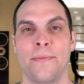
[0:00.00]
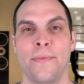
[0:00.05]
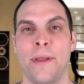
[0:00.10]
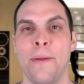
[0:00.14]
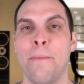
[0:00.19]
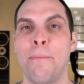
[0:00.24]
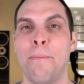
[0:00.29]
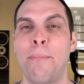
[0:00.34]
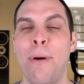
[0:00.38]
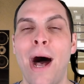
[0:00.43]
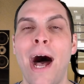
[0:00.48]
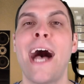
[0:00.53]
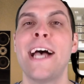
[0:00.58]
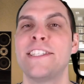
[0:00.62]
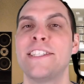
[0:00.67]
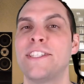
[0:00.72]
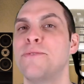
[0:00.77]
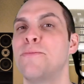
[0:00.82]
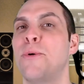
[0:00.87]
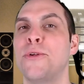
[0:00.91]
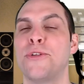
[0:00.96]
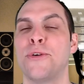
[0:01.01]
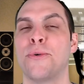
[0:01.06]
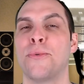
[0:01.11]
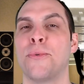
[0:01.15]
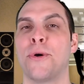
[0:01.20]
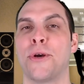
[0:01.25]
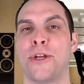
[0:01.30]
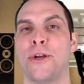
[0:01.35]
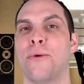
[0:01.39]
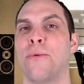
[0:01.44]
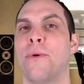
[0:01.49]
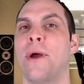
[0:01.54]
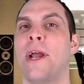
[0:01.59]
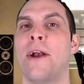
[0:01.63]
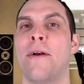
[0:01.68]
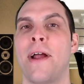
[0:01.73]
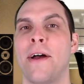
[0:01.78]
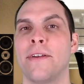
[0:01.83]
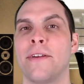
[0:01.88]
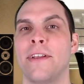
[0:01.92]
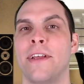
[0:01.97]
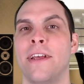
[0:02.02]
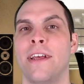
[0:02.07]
impossible to work your way around.